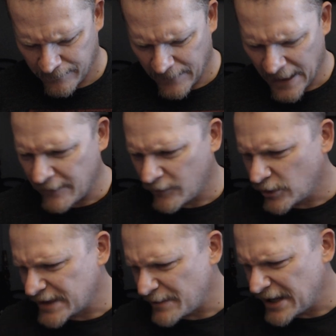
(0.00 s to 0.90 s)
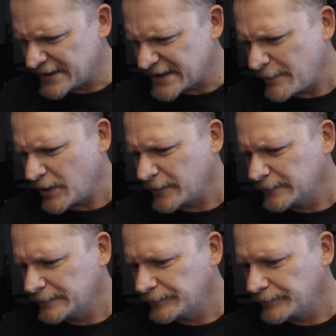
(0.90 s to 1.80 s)
And of course I made a typo.
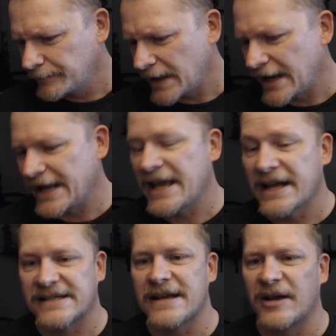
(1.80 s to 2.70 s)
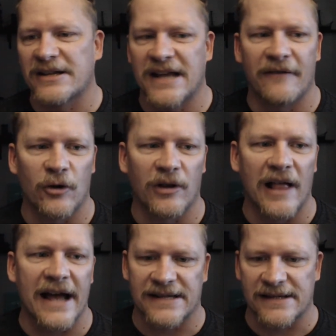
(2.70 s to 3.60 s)
And I can't see because I have no
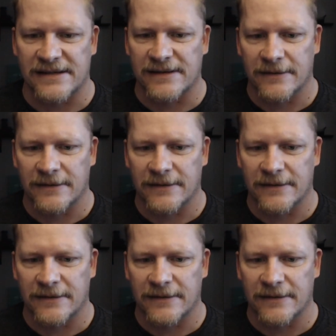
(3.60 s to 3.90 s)
glasses.